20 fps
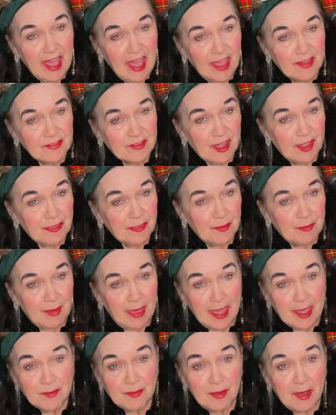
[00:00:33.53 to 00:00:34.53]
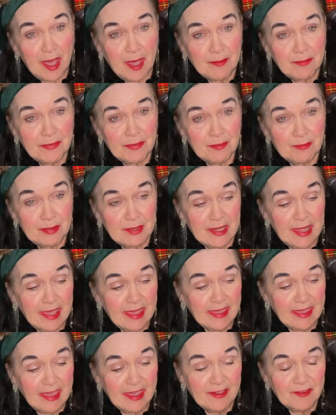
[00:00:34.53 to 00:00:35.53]
I've got the bagpipes
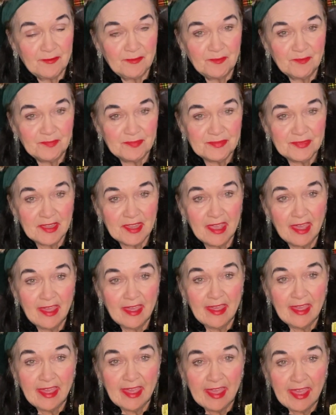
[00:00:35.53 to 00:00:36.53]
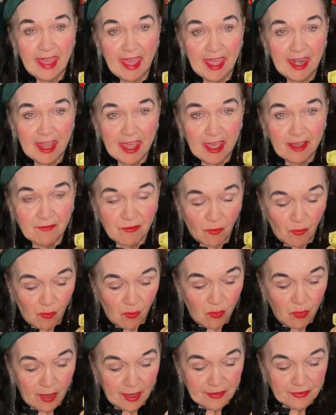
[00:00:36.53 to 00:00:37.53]
playing, and I have a
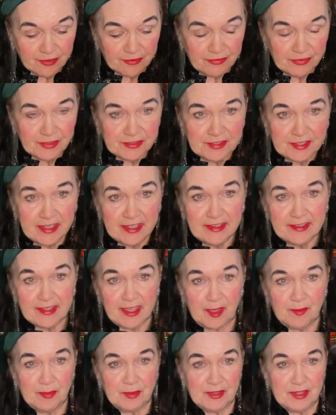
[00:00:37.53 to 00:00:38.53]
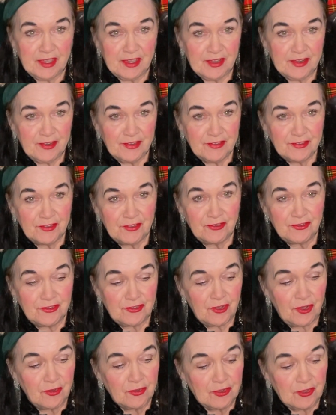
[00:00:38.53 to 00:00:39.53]
wonderful tea table here to
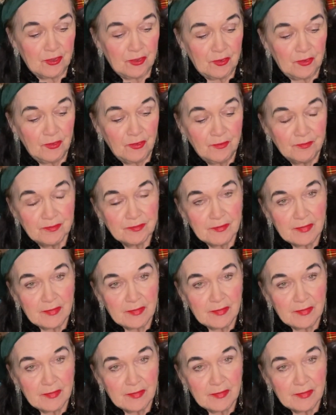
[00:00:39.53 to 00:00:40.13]
show you.